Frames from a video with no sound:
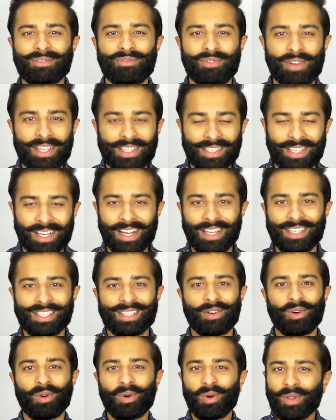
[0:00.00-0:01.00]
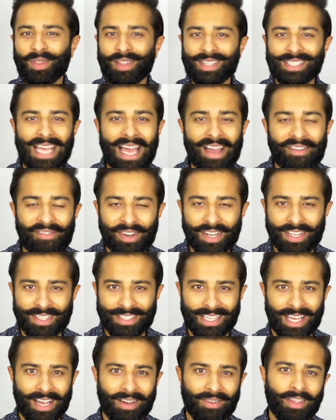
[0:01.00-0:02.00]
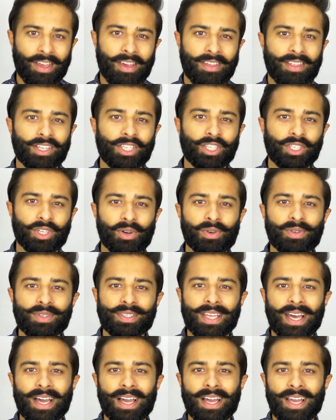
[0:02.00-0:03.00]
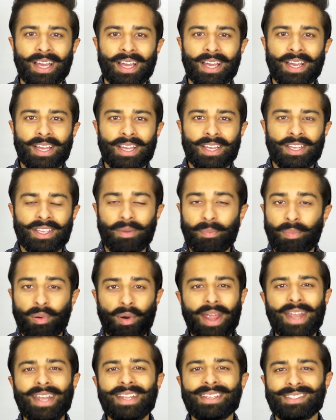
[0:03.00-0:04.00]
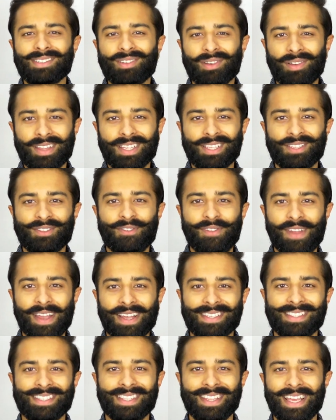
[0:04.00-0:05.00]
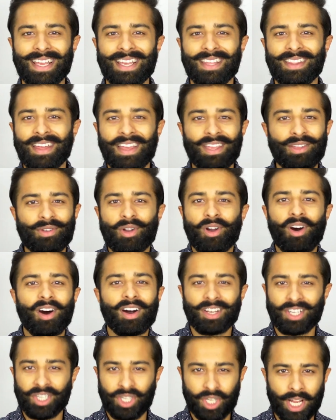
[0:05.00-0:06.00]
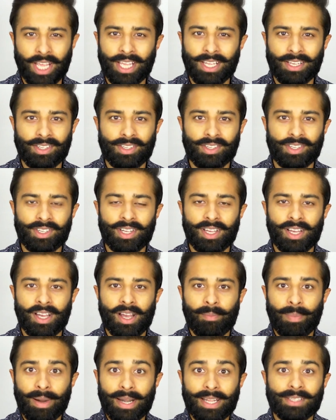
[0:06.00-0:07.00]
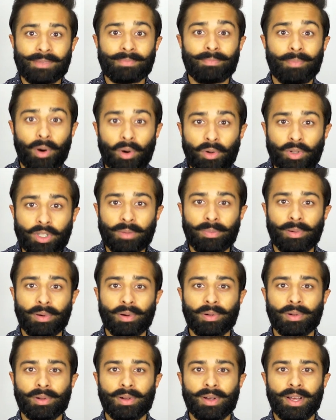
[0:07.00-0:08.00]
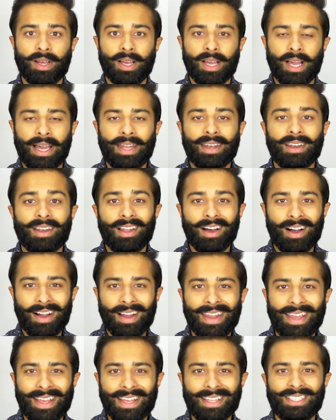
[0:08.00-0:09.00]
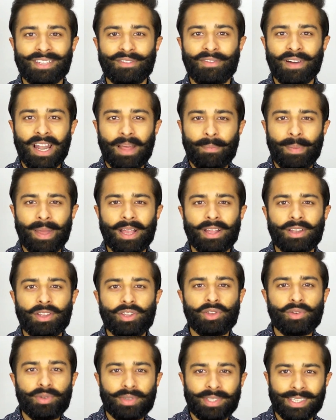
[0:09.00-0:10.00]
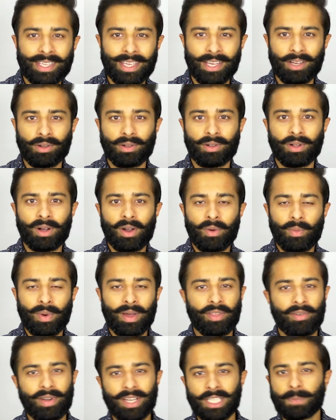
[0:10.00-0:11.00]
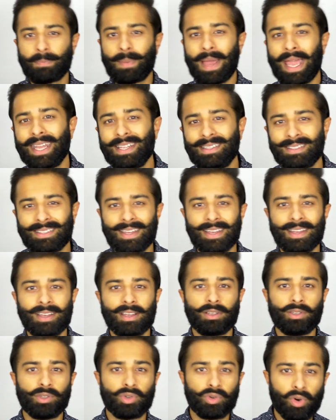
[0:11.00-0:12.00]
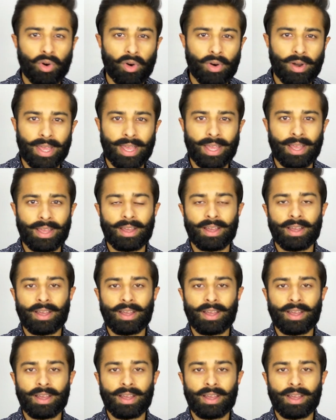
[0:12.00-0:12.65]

of research, all this evidence out there that shows that your brain is not this fixed thing that you can't change, but it's moldable. And learning, developing a new skill, whether it's painting, drawing,